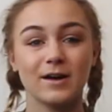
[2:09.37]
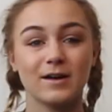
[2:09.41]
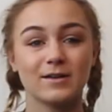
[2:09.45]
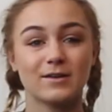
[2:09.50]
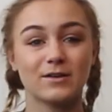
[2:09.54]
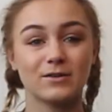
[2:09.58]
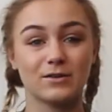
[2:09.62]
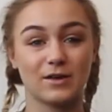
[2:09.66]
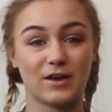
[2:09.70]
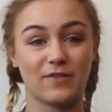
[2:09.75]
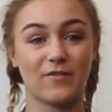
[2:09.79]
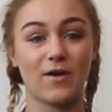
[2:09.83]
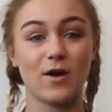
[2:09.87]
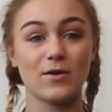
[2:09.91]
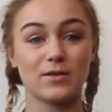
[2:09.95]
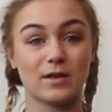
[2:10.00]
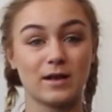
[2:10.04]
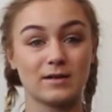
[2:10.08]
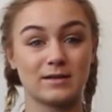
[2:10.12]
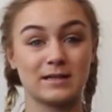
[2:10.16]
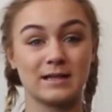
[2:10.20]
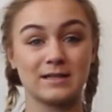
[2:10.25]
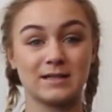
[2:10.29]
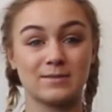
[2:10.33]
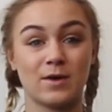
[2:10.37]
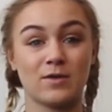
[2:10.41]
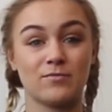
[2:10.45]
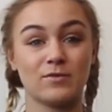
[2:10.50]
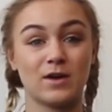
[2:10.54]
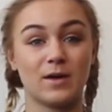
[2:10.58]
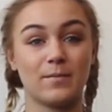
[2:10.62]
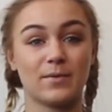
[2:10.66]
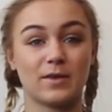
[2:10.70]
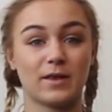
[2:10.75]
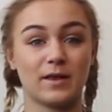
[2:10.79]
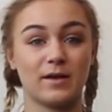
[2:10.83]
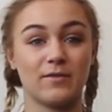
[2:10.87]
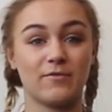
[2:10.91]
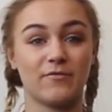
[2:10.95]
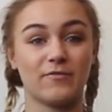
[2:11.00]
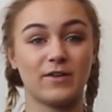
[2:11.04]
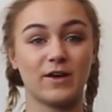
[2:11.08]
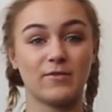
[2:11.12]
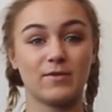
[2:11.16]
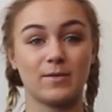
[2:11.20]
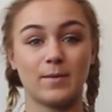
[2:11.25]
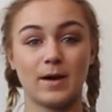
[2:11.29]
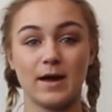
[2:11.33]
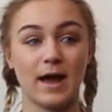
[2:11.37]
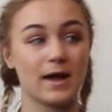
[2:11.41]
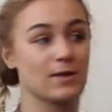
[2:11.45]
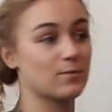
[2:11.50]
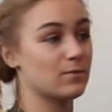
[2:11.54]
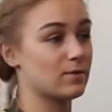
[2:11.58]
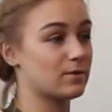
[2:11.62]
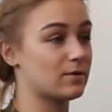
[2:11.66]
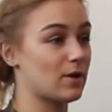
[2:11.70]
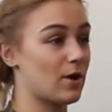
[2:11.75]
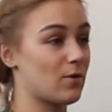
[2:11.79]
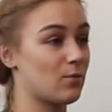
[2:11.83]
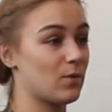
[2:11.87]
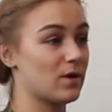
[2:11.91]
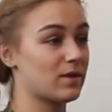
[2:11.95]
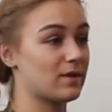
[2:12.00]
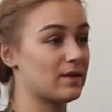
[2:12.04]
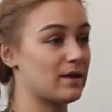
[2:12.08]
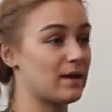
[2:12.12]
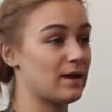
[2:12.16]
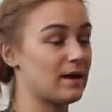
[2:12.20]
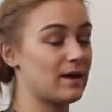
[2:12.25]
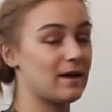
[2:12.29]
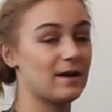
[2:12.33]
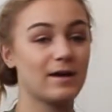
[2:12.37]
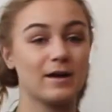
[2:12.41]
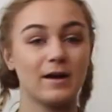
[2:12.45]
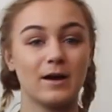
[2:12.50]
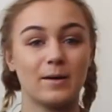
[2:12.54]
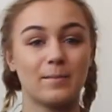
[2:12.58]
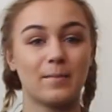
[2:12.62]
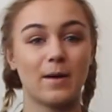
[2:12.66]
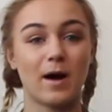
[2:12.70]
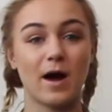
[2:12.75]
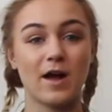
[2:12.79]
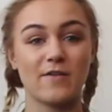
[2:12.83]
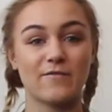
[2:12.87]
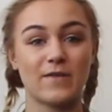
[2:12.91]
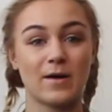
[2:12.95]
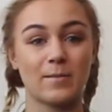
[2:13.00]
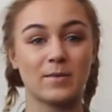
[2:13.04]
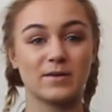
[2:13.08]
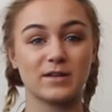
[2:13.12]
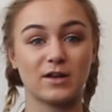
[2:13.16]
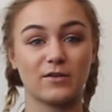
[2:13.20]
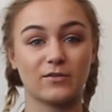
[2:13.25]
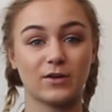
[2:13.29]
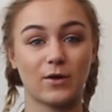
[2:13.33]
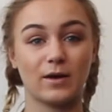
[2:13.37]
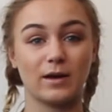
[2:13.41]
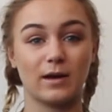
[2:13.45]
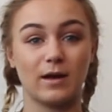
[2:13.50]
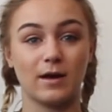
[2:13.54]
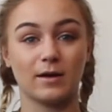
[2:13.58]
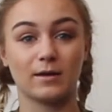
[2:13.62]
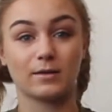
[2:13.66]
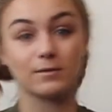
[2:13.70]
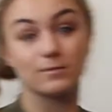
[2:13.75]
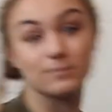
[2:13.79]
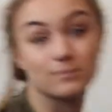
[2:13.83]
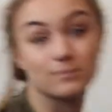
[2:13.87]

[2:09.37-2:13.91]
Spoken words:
So if I was isolating my ribs, in theory my head would go with it, but I found myself going like,